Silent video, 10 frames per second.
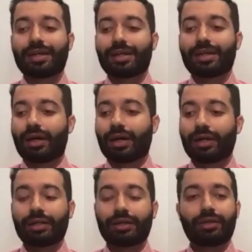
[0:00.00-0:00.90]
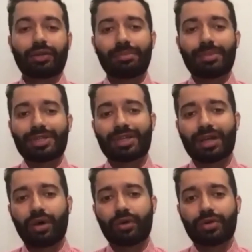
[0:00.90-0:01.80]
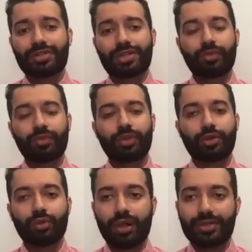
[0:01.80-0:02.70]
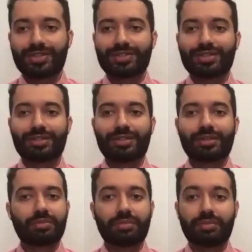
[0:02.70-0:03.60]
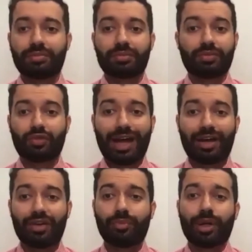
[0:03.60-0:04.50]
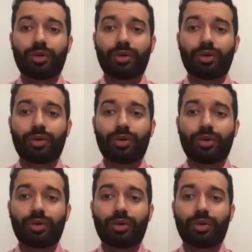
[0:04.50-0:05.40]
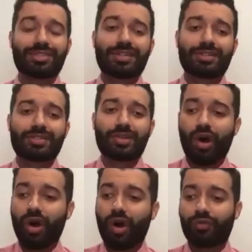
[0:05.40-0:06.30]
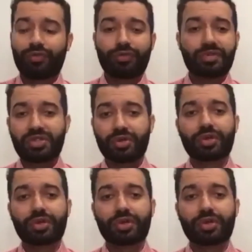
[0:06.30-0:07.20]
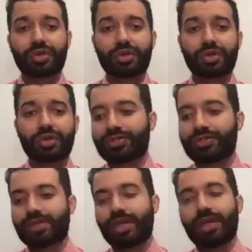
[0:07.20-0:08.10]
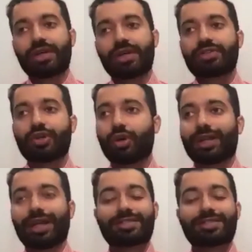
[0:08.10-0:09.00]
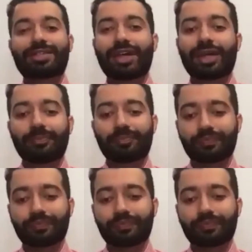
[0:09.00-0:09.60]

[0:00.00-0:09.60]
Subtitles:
they're really missing out on some of the nuances and, for lack of a better word, idiosyncrasies of certain commercial payers. So let's say